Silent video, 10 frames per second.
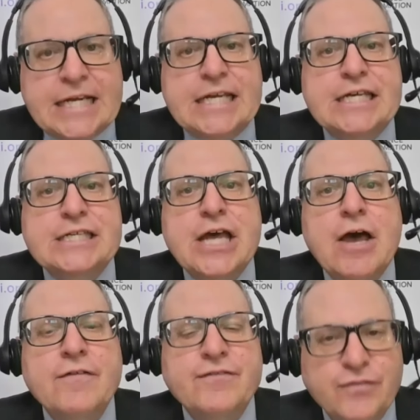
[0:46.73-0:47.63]
is
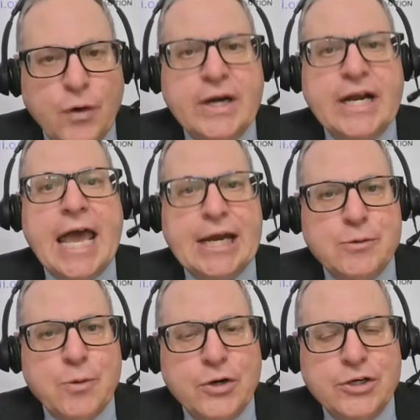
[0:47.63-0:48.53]
Florida
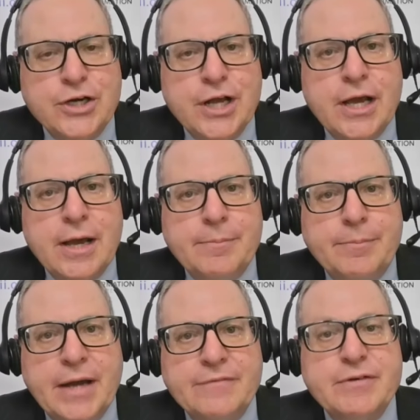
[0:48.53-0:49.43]
headquartered,
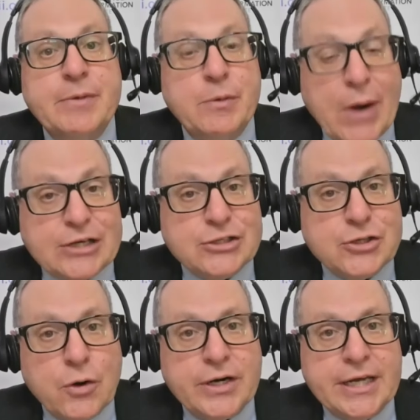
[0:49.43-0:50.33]
but from a
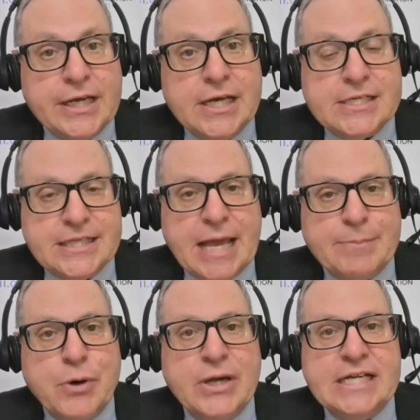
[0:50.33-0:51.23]
regulatory
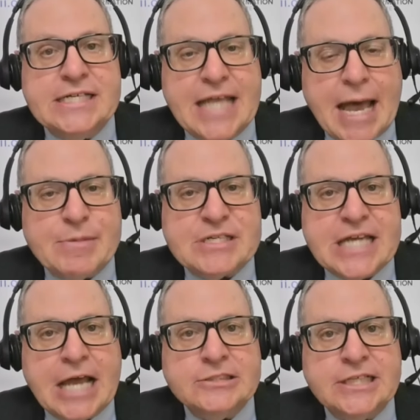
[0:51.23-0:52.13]
standpoint is
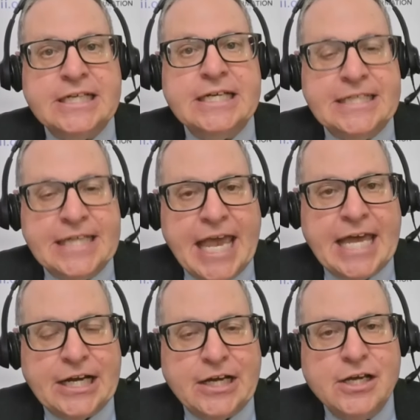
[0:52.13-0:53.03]
domiciled in
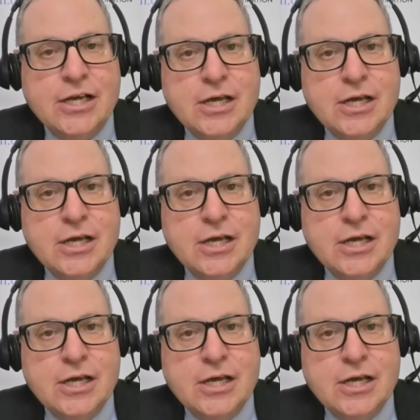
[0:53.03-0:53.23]
Indiana.